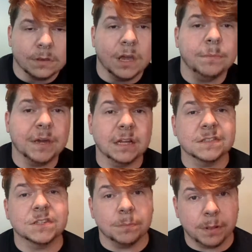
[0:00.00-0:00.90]
It
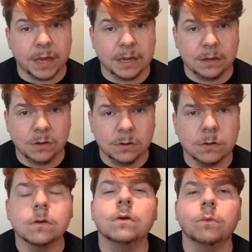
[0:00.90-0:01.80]
begins to blink
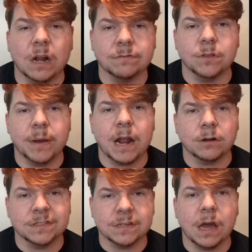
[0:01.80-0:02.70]
whenever the
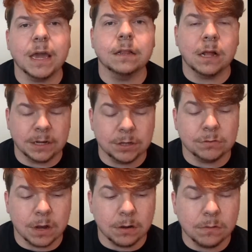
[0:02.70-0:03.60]
battery's dying, letting you
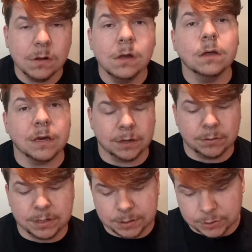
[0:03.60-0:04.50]
know that you need to